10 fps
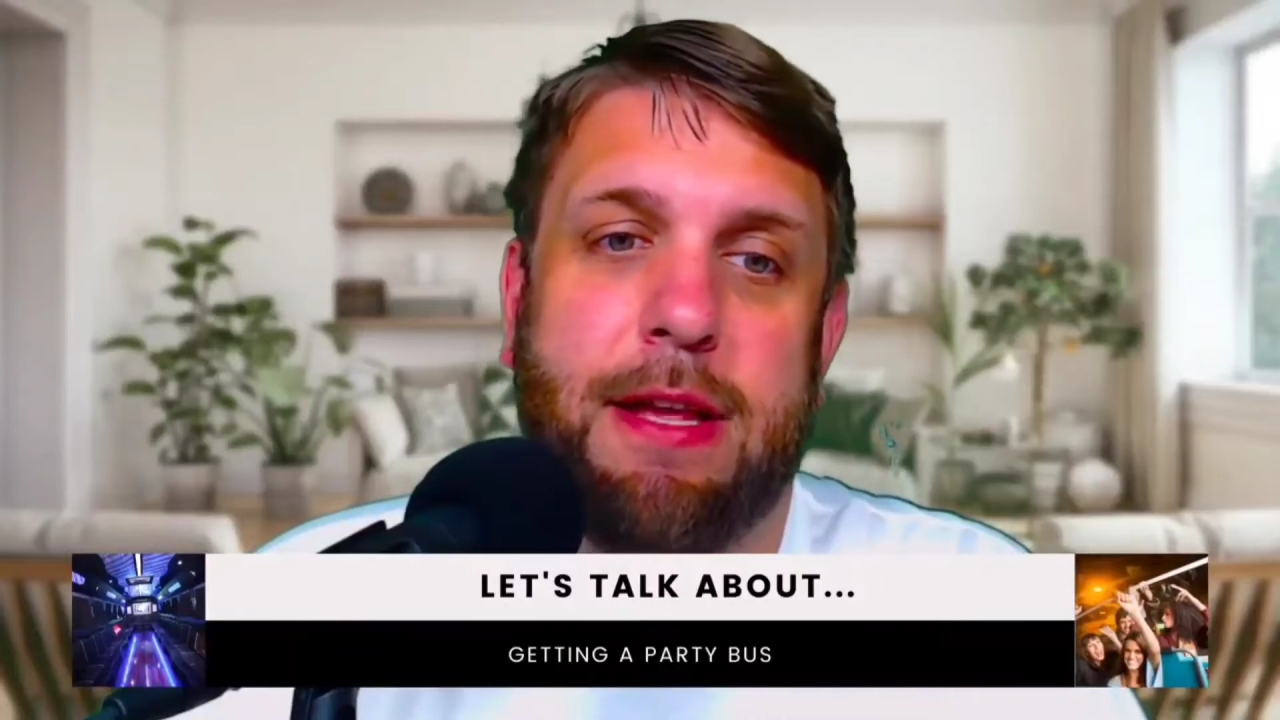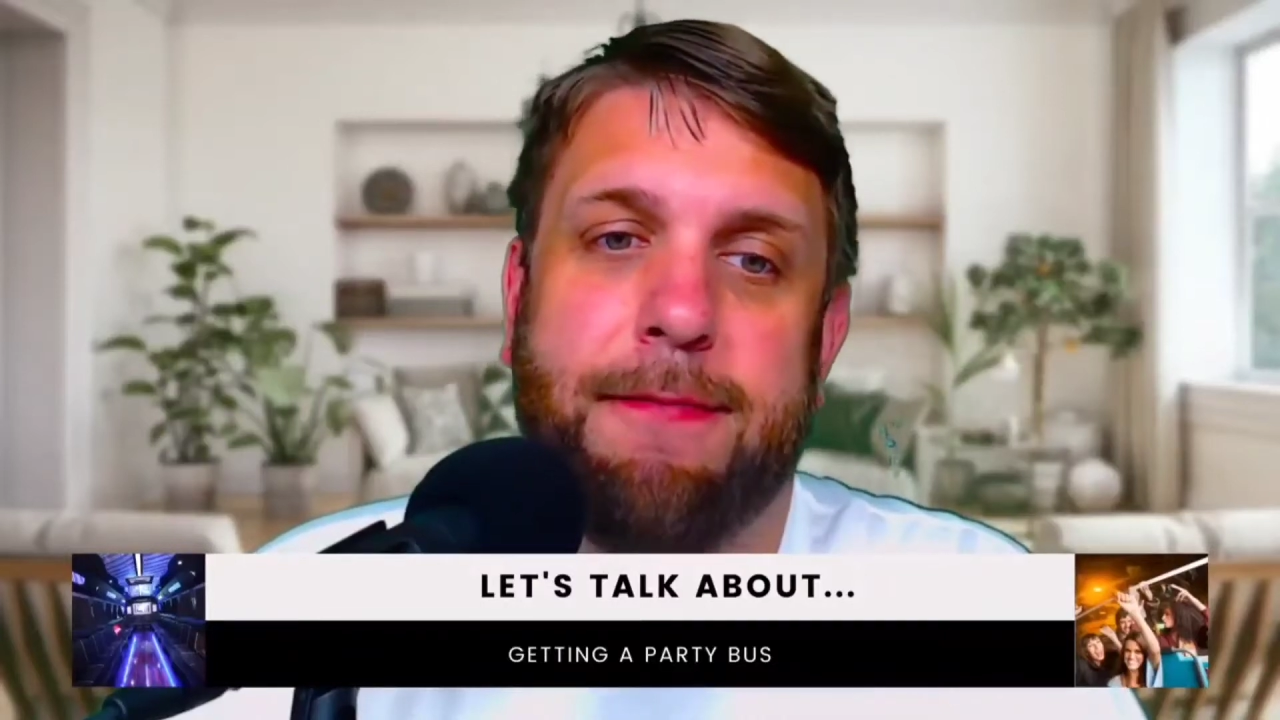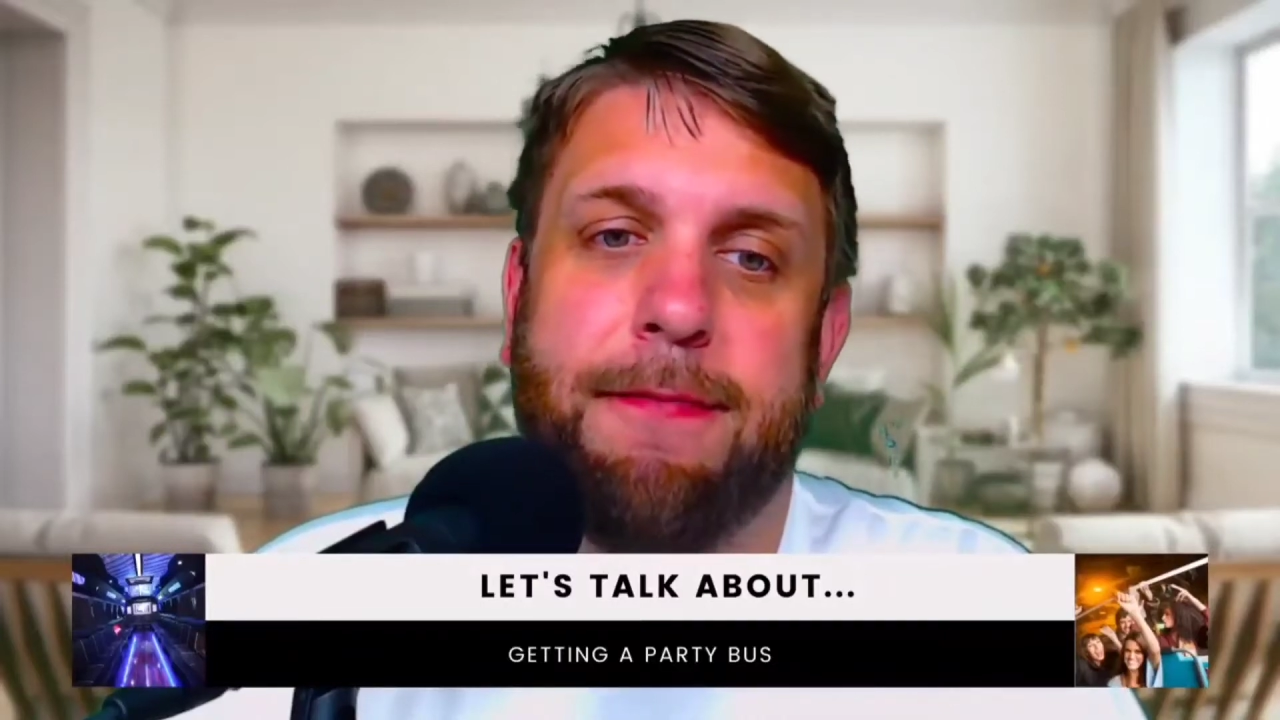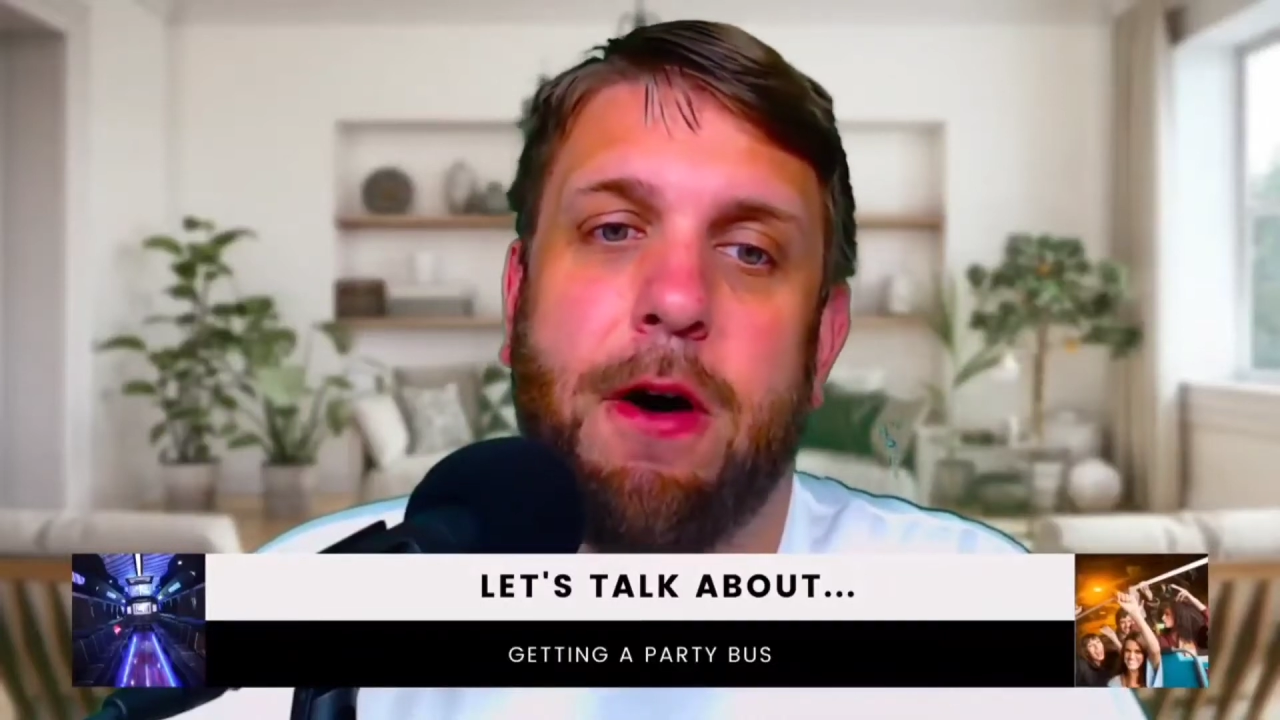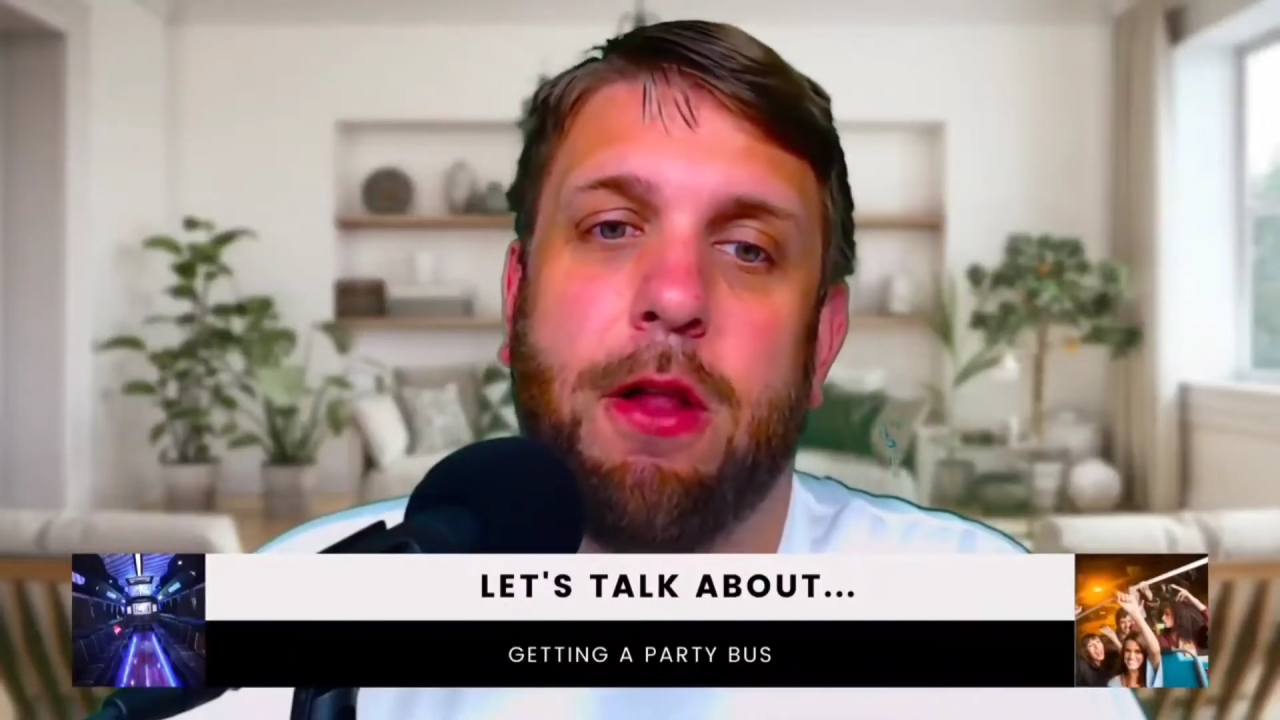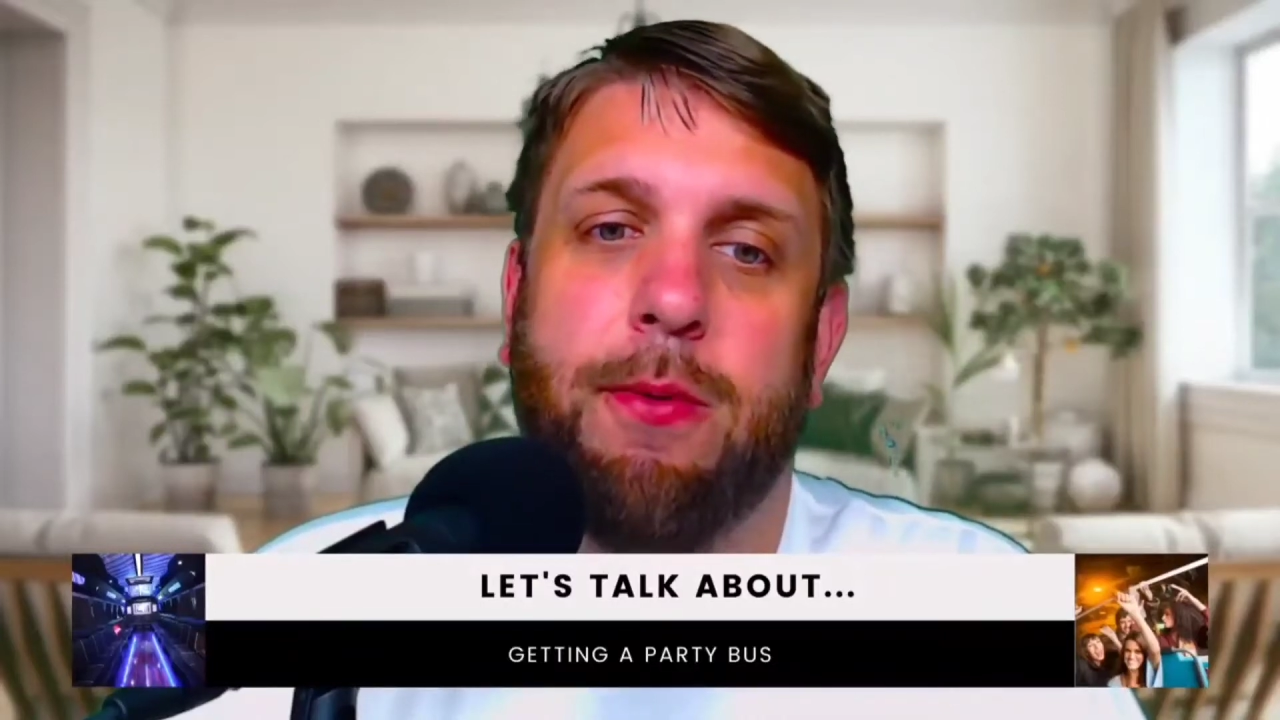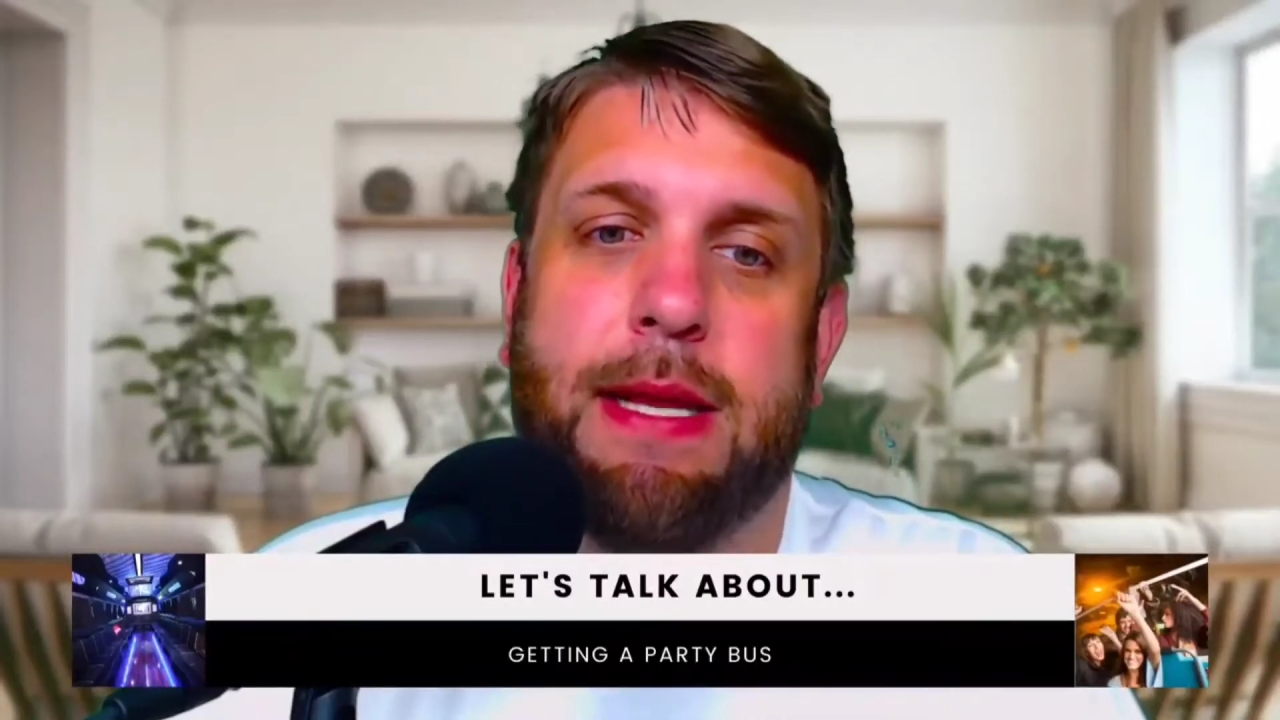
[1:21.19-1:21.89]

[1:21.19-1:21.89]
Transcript: following